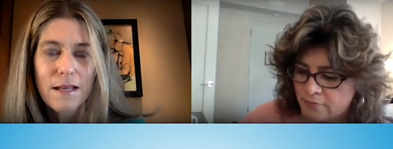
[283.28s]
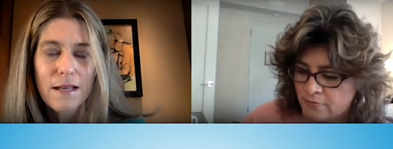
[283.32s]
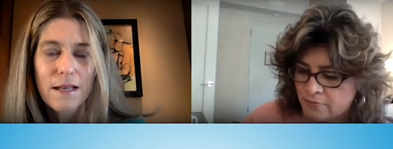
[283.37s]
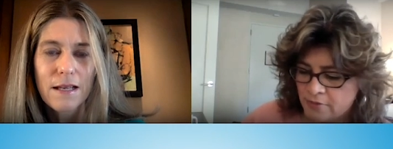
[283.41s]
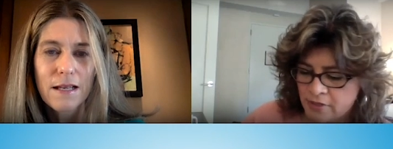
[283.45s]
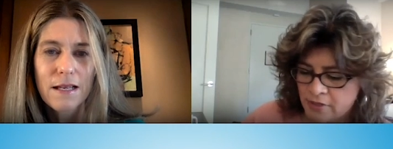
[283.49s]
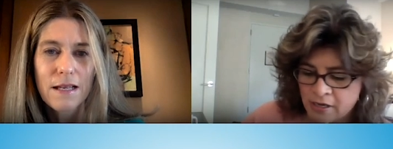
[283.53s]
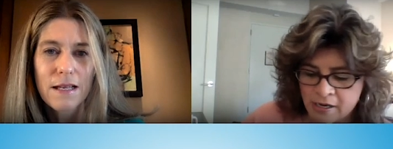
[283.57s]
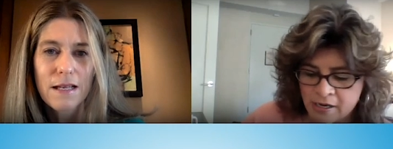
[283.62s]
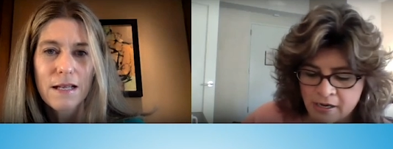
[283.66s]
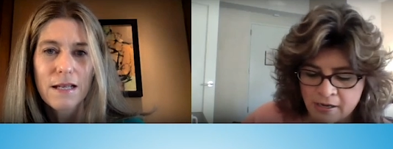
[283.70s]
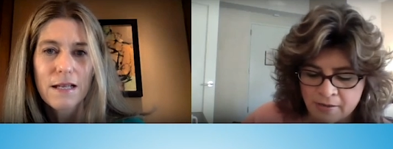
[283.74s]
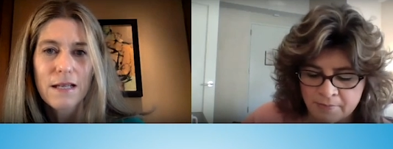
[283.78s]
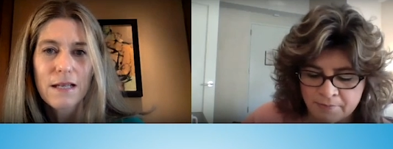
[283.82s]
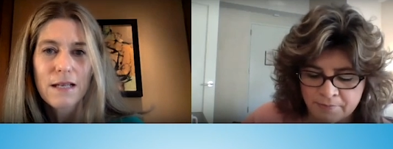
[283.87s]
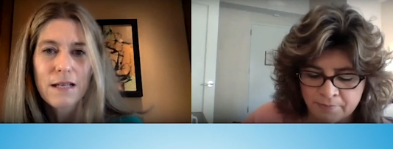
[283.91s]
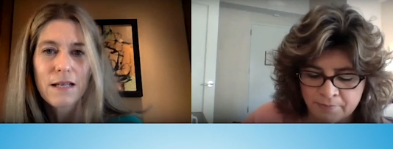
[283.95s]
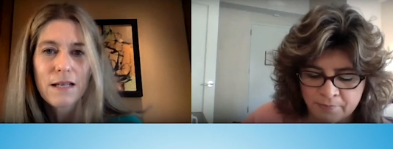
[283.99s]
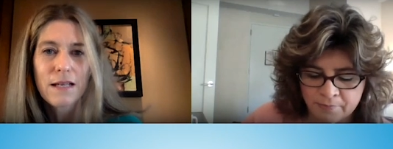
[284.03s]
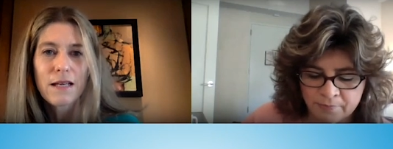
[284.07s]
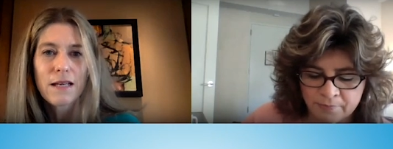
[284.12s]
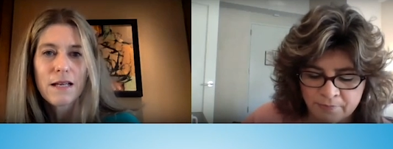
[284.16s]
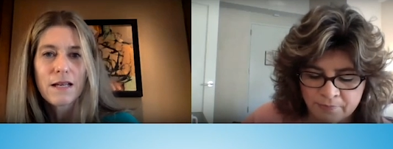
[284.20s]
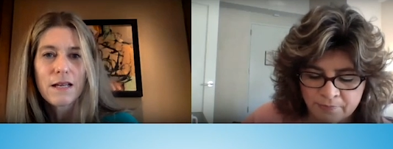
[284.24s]

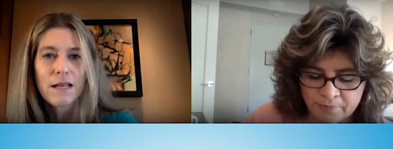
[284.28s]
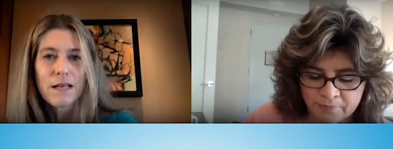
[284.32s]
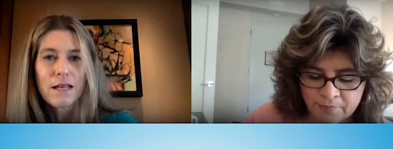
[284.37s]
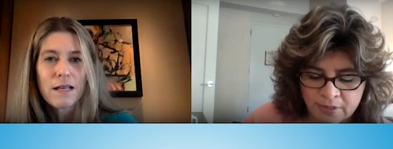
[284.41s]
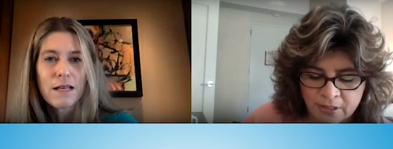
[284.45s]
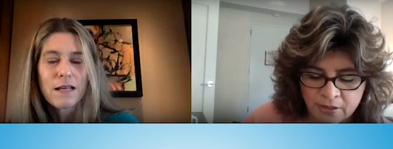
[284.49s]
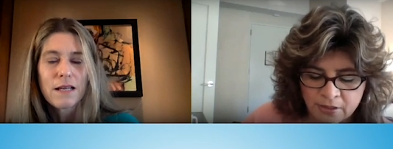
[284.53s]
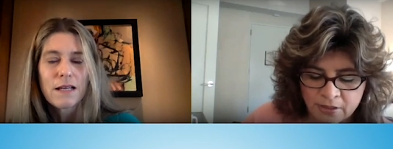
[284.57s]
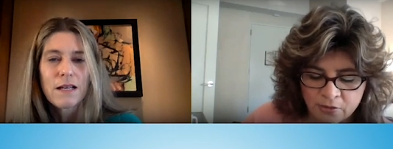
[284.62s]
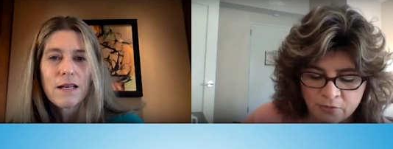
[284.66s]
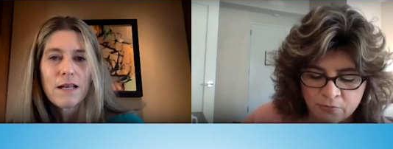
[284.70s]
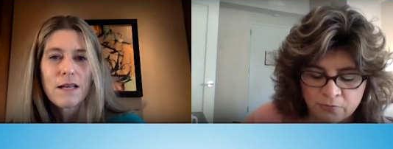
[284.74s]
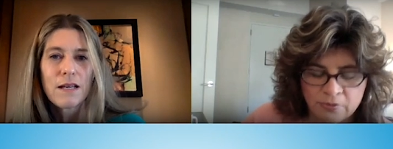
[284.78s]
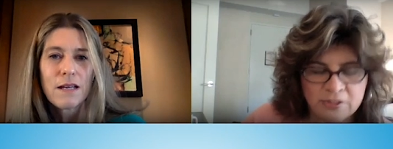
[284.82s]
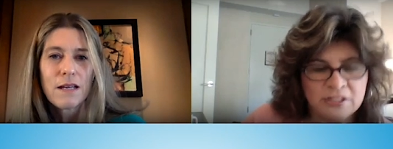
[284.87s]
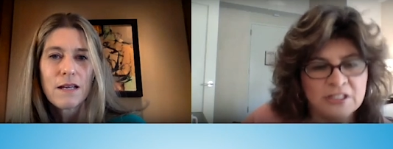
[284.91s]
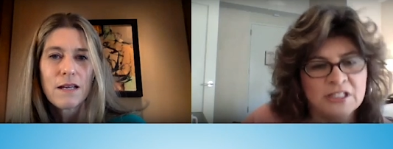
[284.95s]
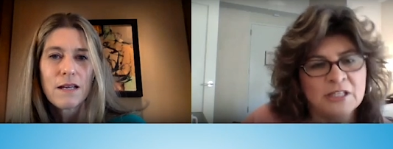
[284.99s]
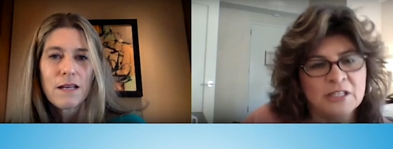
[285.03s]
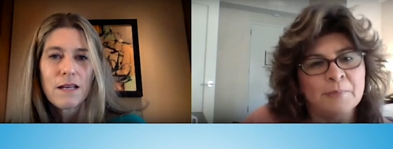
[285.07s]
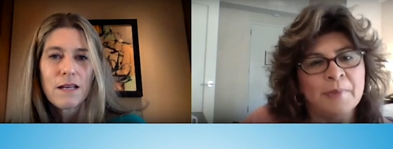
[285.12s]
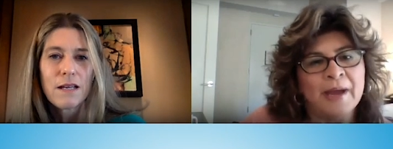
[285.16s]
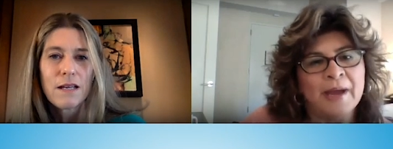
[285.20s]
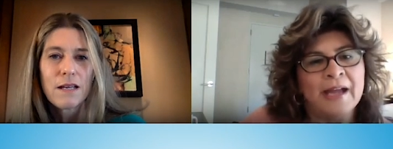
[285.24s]
Speaker 1: um, was
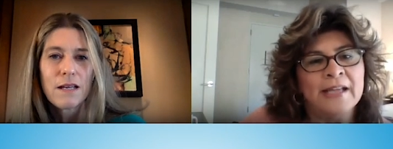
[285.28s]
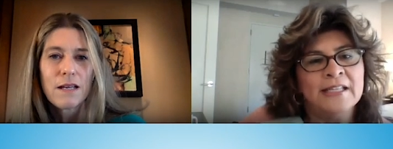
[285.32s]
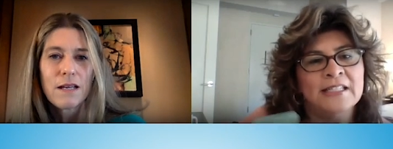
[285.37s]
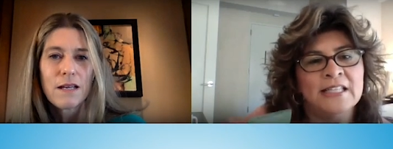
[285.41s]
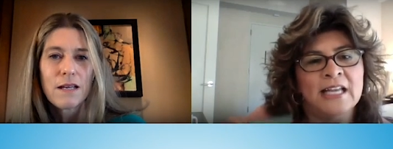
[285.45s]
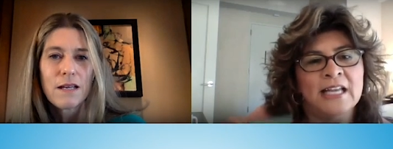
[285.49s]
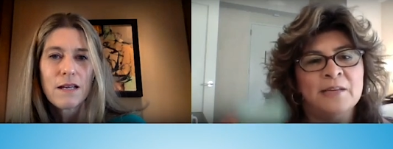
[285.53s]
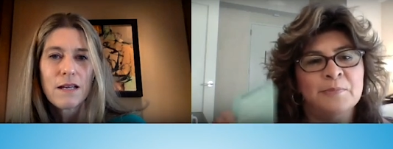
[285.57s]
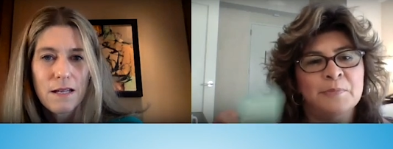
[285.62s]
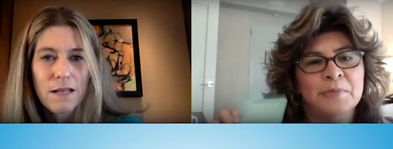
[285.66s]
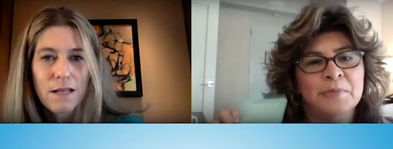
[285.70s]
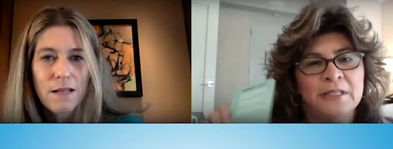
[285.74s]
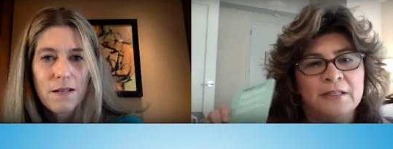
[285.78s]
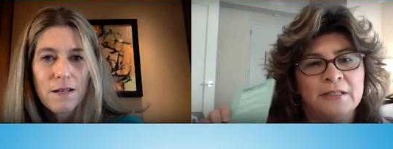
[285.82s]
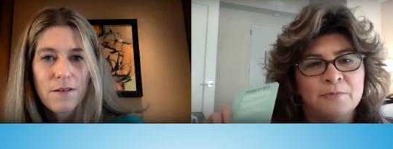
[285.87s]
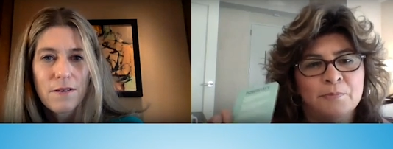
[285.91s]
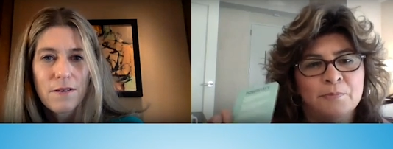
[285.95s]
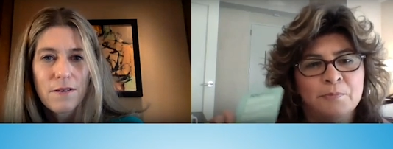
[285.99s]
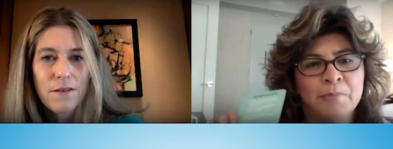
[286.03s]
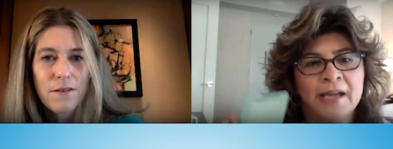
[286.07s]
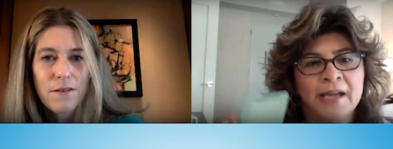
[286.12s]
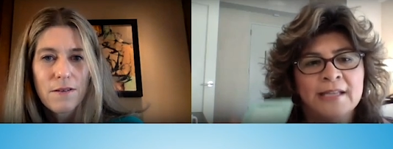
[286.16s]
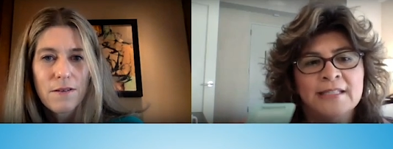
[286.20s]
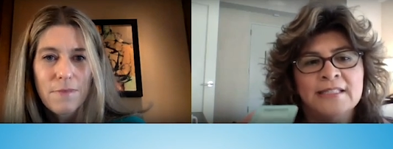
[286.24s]
the bite size
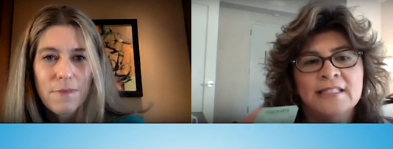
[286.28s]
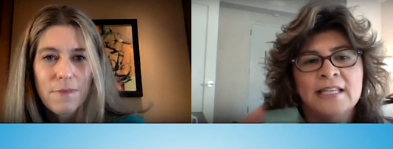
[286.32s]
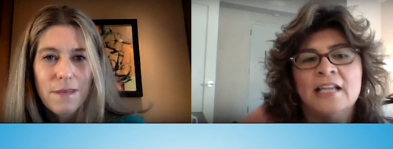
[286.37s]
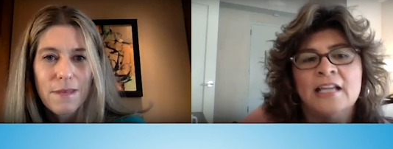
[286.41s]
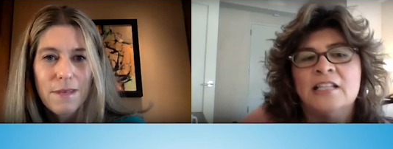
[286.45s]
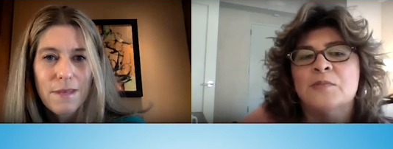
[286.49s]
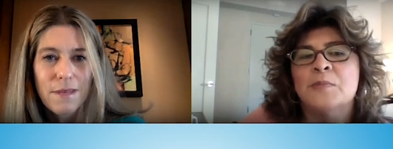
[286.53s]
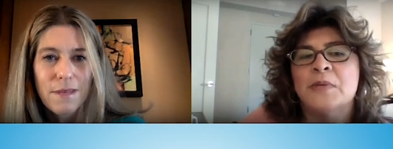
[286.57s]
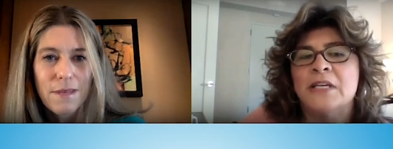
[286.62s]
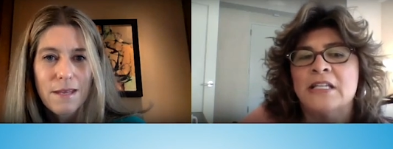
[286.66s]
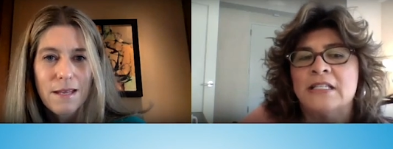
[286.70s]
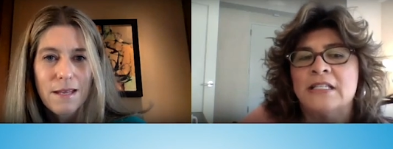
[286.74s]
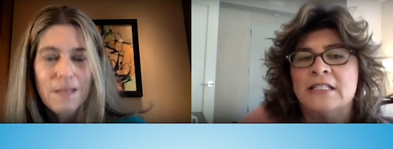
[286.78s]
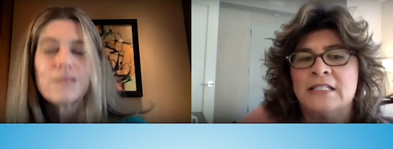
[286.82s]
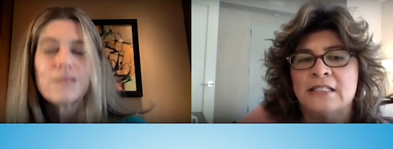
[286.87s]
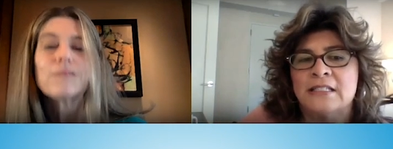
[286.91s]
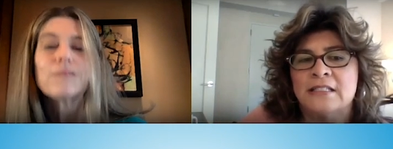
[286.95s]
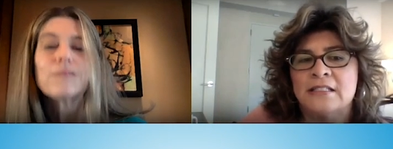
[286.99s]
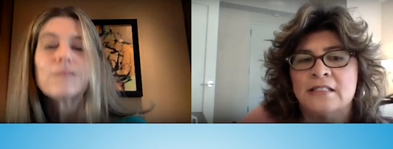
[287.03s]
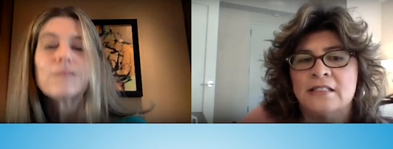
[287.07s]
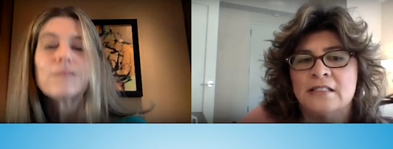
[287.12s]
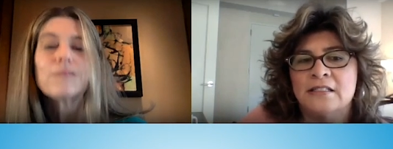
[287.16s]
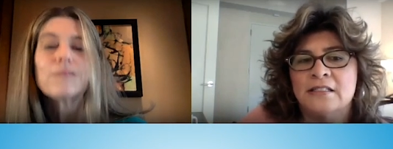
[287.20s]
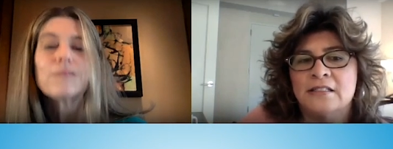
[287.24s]
bite size
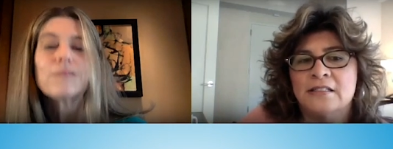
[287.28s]
pieces,